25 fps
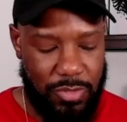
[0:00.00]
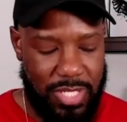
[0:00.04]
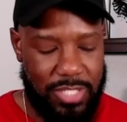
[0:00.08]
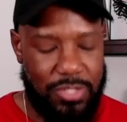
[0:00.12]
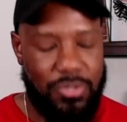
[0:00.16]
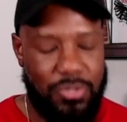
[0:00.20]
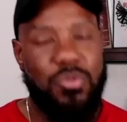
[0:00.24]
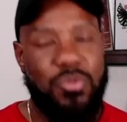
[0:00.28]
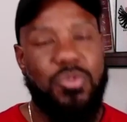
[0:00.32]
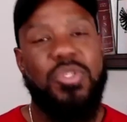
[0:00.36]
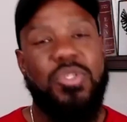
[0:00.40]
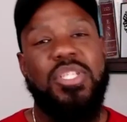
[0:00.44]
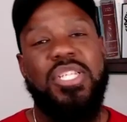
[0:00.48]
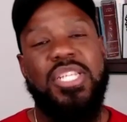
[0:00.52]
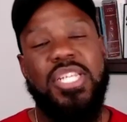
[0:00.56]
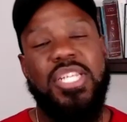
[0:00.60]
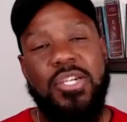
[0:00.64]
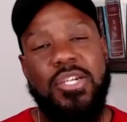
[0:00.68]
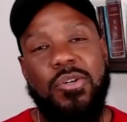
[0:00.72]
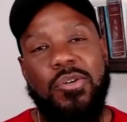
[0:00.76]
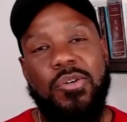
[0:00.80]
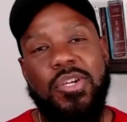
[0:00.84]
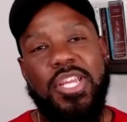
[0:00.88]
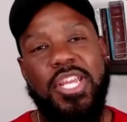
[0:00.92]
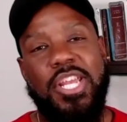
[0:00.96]
that you
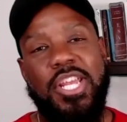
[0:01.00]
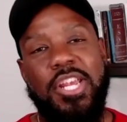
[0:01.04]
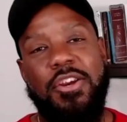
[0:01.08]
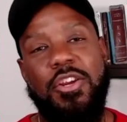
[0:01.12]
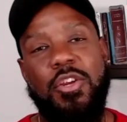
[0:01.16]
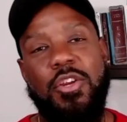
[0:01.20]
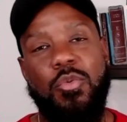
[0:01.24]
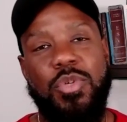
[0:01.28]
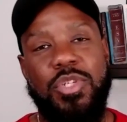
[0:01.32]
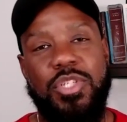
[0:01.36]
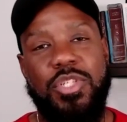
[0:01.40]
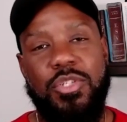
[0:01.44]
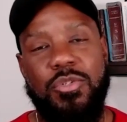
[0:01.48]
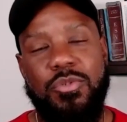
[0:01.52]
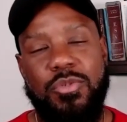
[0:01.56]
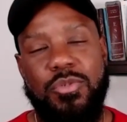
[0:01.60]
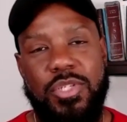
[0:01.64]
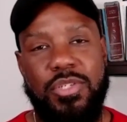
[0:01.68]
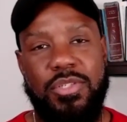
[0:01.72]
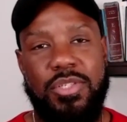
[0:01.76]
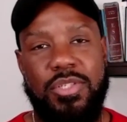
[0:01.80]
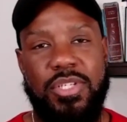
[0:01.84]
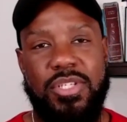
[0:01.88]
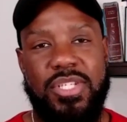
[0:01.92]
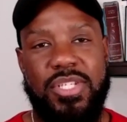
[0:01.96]
still carry with you
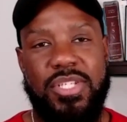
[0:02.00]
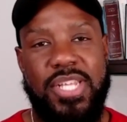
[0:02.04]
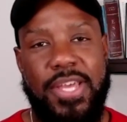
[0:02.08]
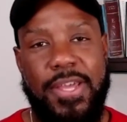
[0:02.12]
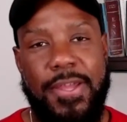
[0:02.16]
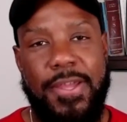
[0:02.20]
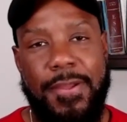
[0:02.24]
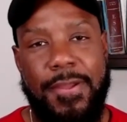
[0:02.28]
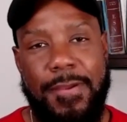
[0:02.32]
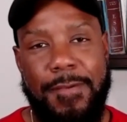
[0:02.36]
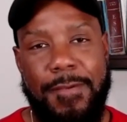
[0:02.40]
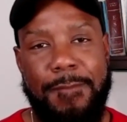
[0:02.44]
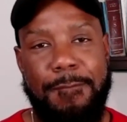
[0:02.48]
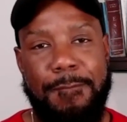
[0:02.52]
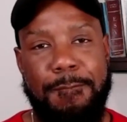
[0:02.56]
to this day?